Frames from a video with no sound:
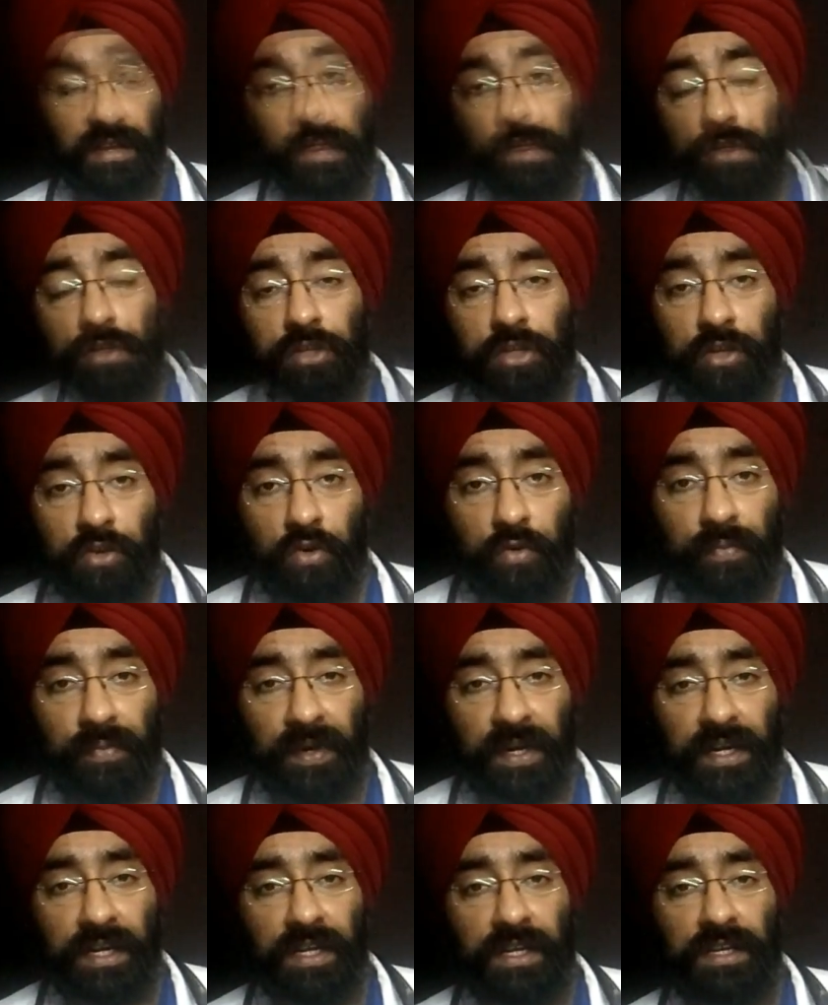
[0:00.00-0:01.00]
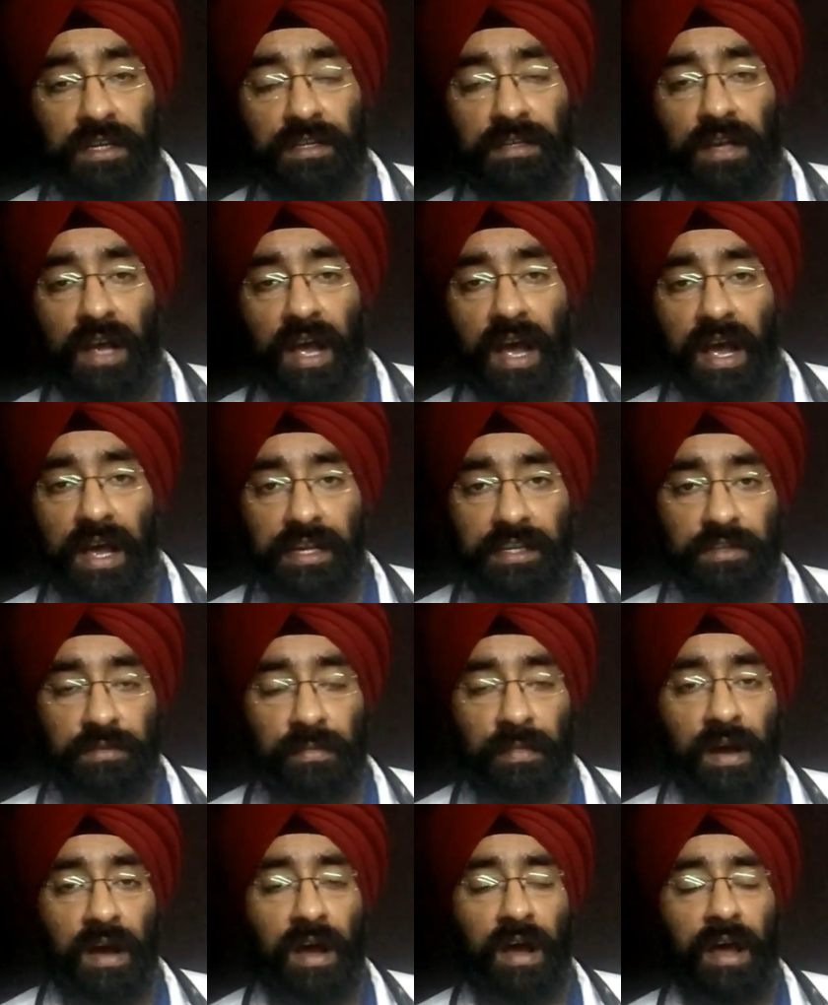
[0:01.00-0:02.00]
COPDs,
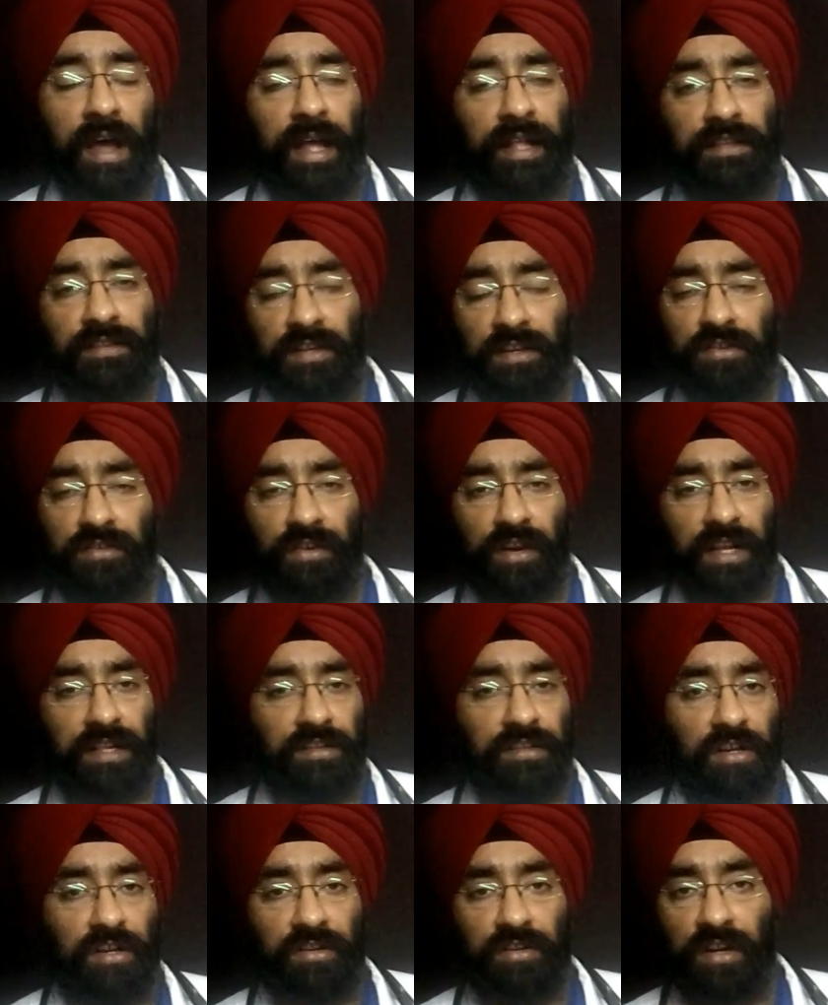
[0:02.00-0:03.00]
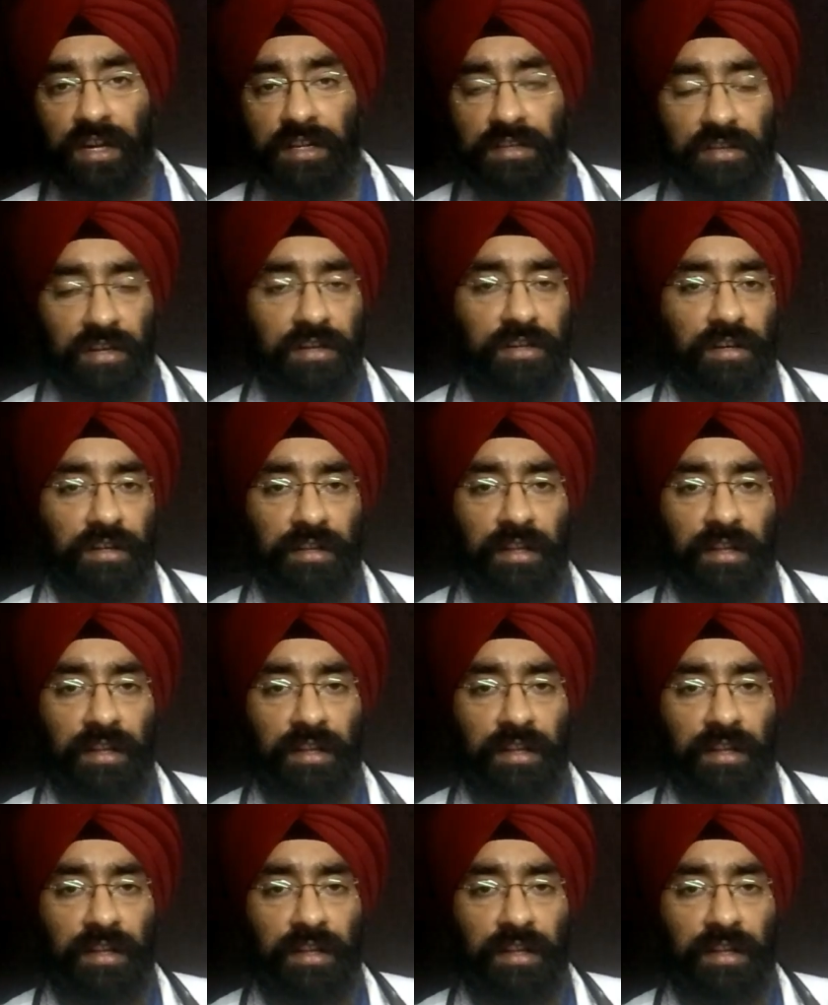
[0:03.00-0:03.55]
asthma, etc., etc., etc.